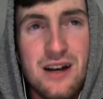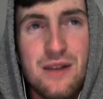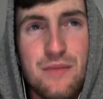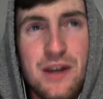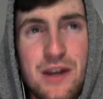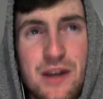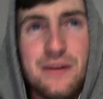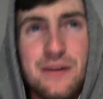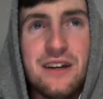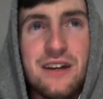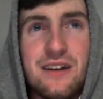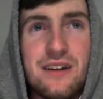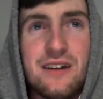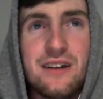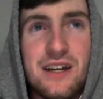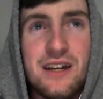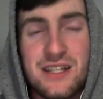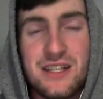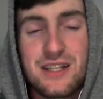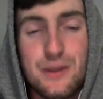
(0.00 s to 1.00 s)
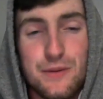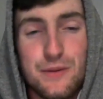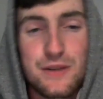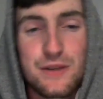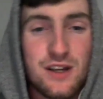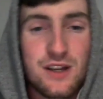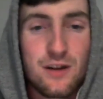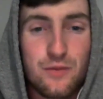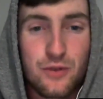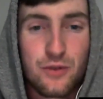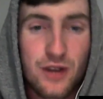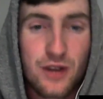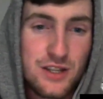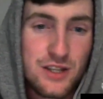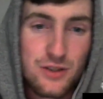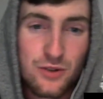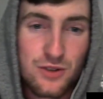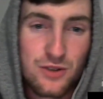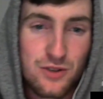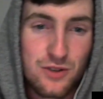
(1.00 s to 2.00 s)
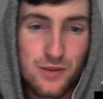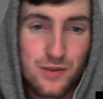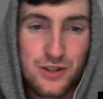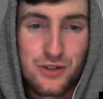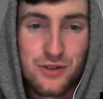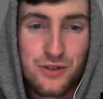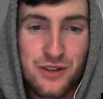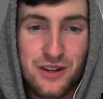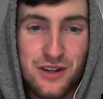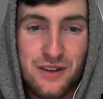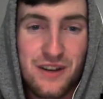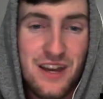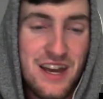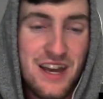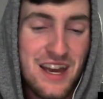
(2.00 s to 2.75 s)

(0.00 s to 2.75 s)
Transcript: Maybe. Yeah, since I was a sophomore in high school. So I'm a junior.